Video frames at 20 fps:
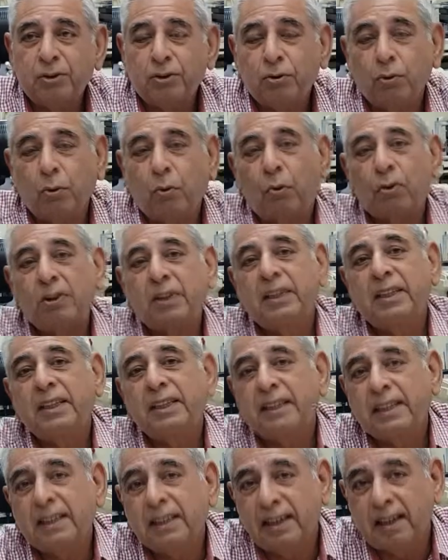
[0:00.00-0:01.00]
to
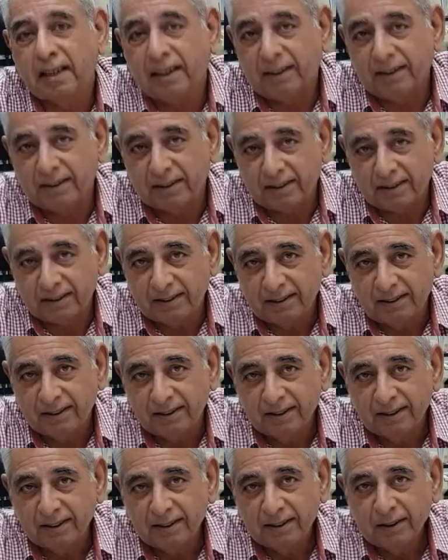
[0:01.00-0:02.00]
alternating current,
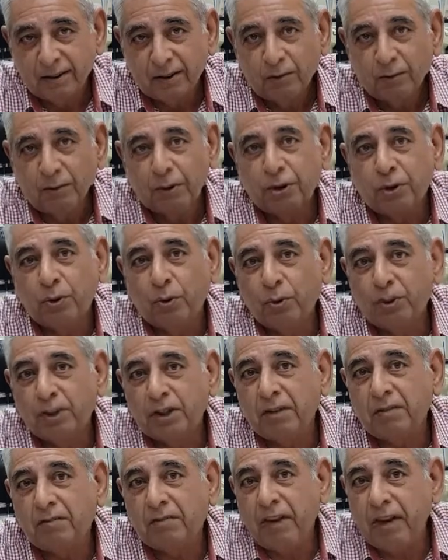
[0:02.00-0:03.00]
which goes
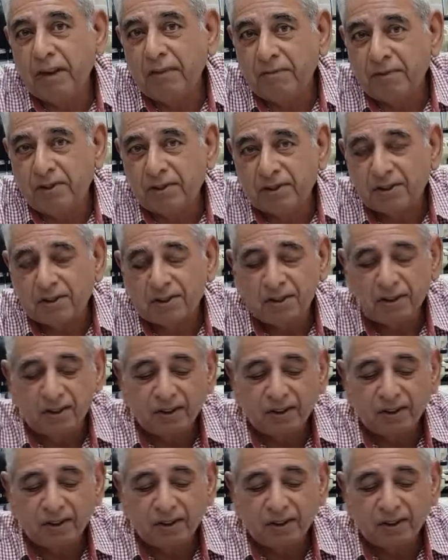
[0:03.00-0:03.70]
in waves.